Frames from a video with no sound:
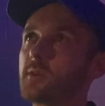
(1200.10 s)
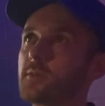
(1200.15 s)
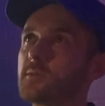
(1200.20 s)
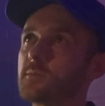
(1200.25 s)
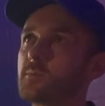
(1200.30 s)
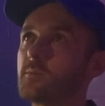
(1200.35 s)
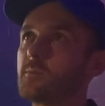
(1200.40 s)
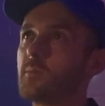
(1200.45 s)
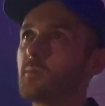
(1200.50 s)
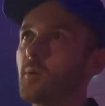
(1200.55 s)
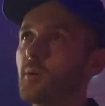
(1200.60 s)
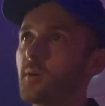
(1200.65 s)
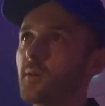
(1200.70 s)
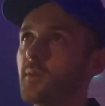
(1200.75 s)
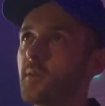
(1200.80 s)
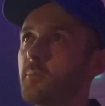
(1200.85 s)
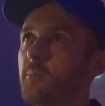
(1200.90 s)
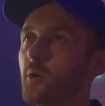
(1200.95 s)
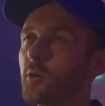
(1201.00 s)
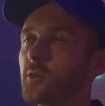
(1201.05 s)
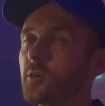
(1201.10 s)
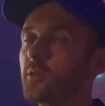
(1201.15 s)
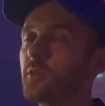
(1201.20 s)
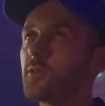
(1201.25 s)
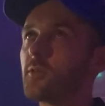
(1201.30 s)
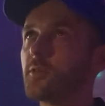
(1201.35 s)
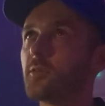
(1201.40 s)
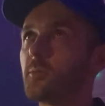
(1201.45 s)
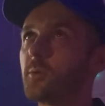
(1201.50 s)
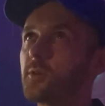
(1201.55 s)
was what the
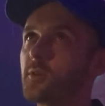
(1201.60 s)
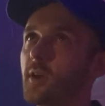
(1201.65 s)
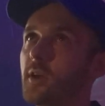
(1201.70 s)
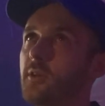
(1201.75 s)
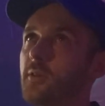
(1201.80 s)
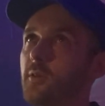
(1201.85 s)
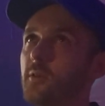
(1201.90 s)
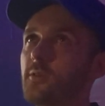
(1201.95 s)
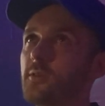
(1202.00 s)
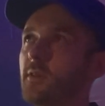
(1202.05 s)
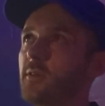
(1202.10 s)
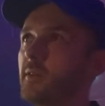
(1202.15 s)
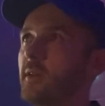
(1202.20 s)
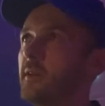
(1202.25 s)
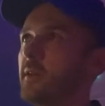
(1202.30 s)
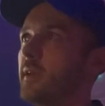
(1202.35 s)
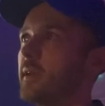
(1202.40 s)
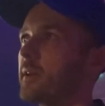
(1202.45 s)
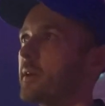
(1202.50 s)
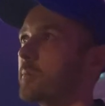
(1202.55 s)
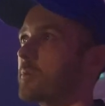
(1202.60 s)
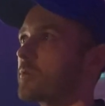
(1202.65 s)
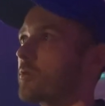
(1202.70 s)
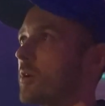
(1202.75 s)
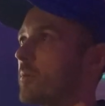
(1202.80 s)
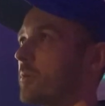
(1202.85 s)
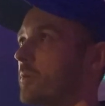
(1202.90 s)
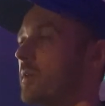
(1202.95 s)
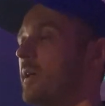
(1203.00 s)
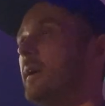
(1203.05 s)
models which I had used in Here Comes
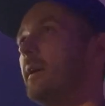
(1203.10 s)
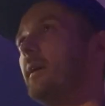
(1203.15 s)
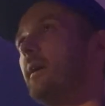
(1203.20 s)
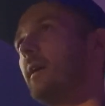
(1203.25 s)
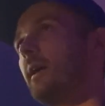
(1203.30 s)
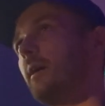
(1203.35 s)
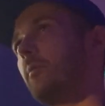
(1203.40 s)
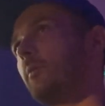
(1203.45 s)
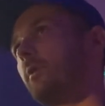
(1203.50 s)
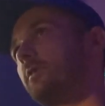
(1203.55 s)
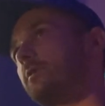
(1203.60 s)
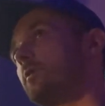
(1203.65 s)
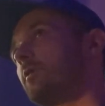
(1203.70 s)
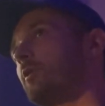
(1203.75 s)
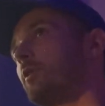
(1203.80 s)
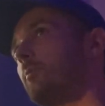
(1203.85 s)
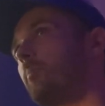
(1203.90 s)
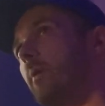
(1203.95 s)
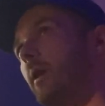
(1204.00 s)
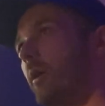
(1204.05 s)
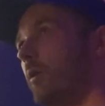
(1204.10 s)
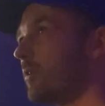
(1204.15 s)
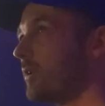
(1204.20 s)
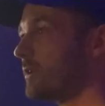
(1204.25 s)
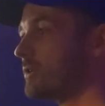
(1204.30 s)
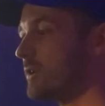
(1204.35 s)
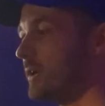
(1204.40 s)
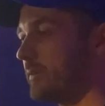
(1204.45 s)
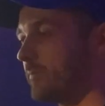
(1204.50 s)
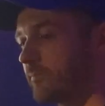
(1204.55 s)
Trouble, I wanted to look at
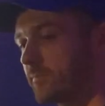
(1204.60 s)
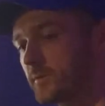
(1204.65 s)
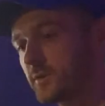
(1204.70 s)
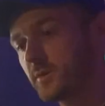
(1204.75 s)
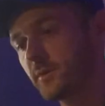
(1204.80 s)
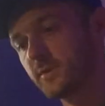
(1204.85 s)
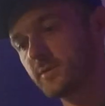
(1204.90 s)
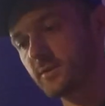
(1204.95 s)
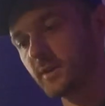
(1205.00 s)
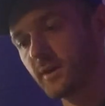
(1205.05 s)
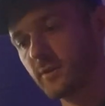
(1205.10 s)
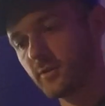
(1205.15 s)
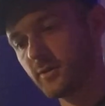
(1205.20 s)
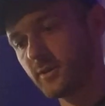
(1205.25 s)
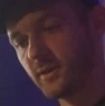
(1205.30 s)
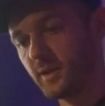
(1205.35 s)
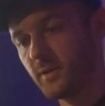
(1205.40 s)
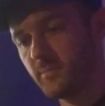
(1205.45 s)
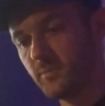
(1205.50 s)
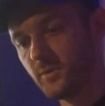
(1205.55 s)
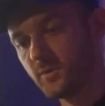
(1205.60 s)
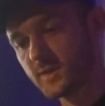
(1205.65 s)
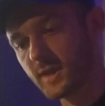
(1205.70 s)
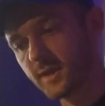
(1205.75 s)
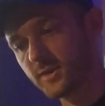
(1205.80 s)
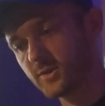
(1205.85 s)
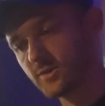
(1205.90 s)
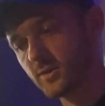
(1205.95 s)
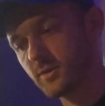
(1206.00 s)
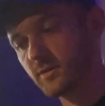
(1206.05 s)
biology. So I started looking at
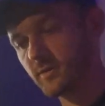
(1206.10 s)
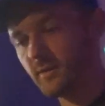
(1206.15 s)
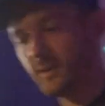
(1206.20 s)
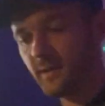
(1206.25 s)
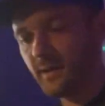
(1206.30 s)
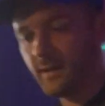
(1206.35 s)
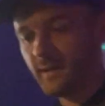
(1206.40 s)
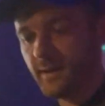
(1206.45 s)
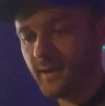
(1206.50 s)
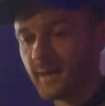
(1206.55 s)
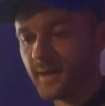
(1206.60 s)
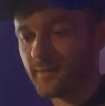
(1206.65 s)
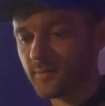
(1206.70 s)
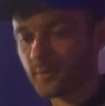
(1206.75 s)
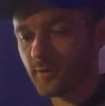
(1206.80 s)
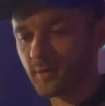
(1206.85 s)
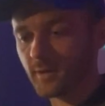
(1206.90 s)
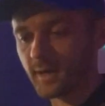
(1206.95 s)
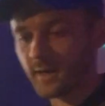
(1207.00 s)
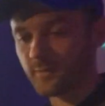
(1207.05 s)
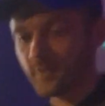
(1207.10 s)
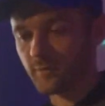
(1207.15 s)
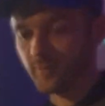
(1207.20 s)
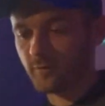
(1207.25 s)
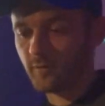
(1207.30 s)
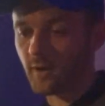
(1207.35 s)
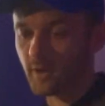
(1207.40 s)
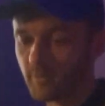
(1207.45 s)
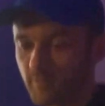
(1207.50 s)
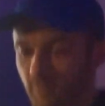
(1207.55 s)
mutation and the far